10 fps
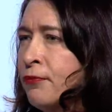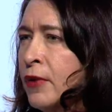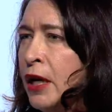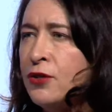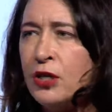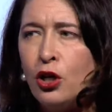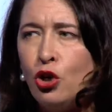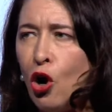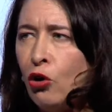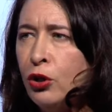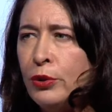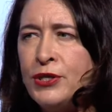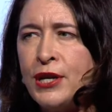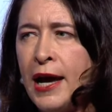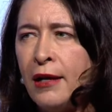It's an innocuous
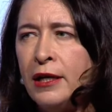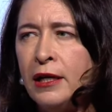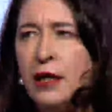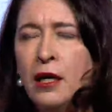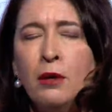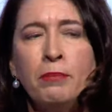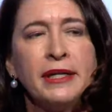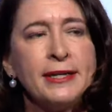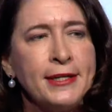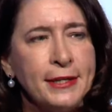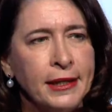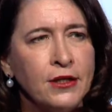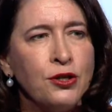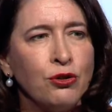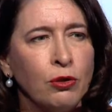sounding but
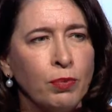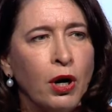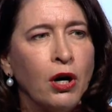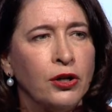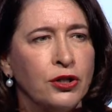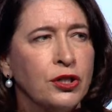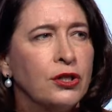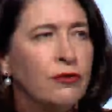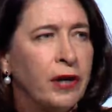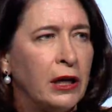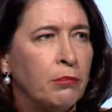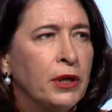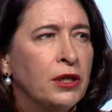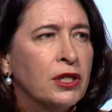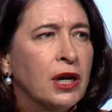sinister approach to
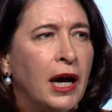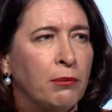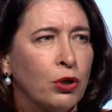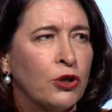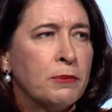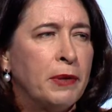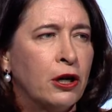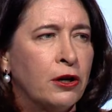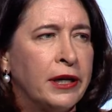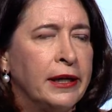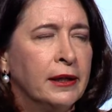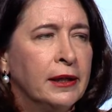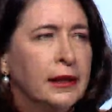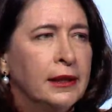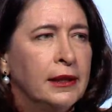development and prosperity.
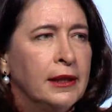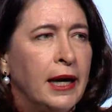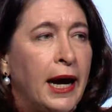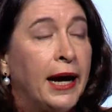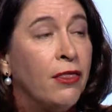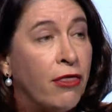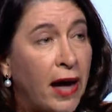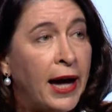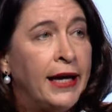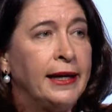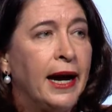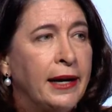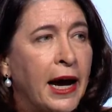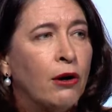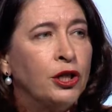And they are
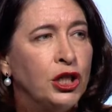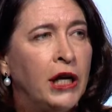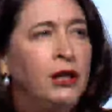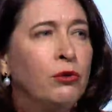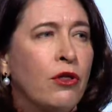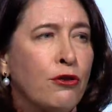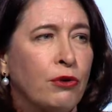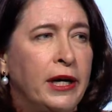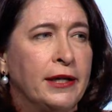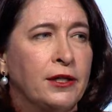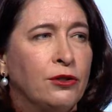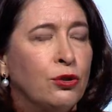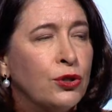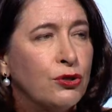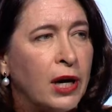now a genuine threat to
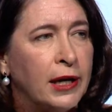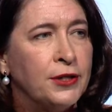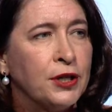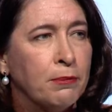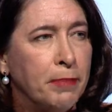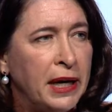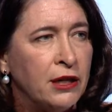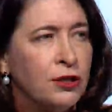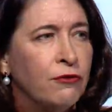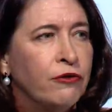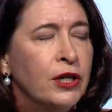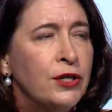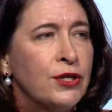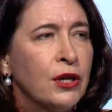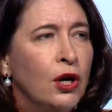Australia's
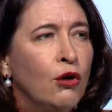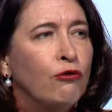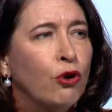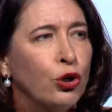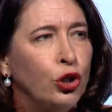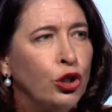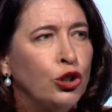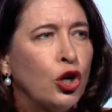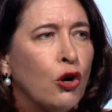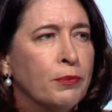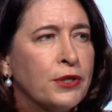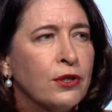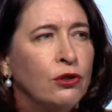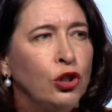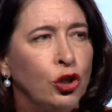competitiveness for new jobs,
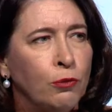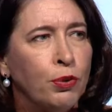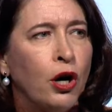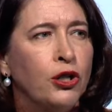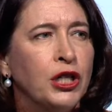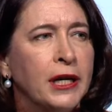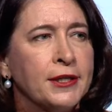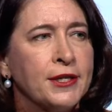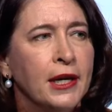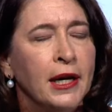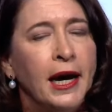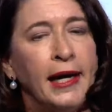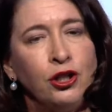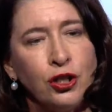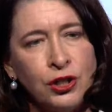new projects,
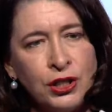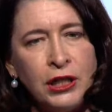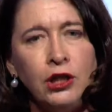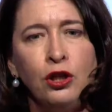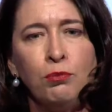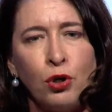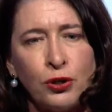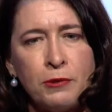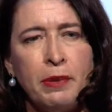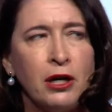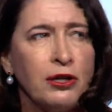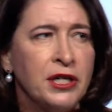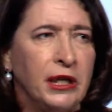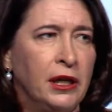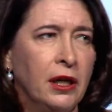and continued
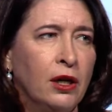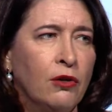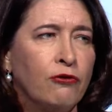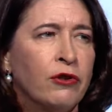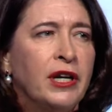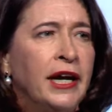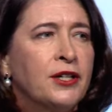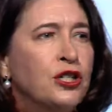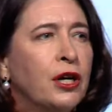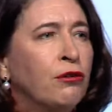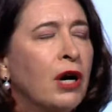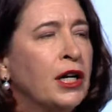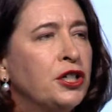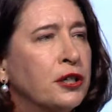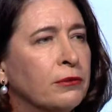prosperity for the next
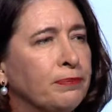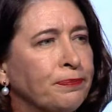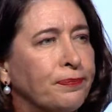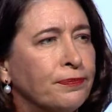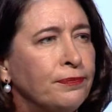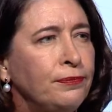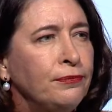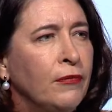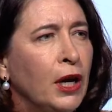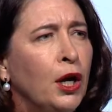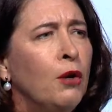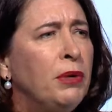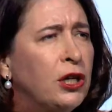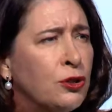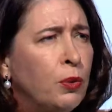generation.
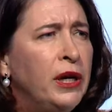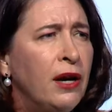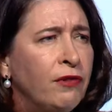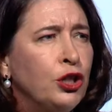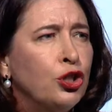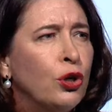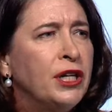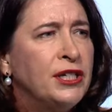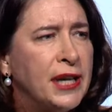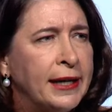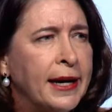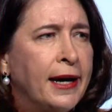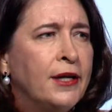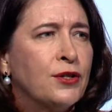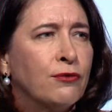Because we have enjoyed
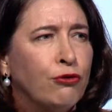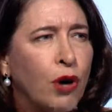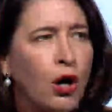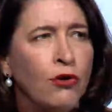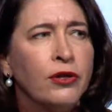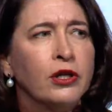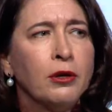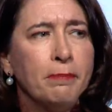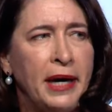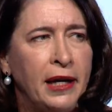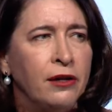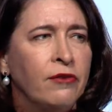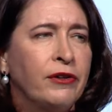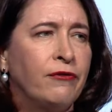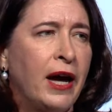decades of growth and
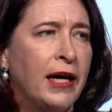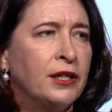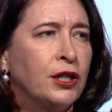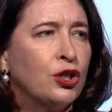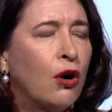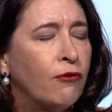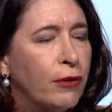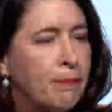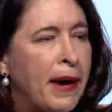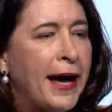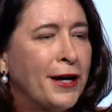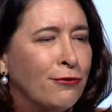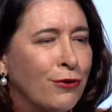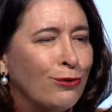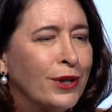competitive advantage off the back
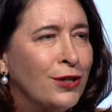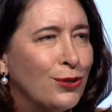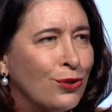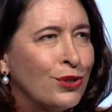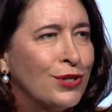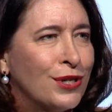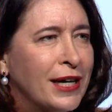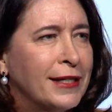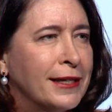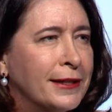of the resources sector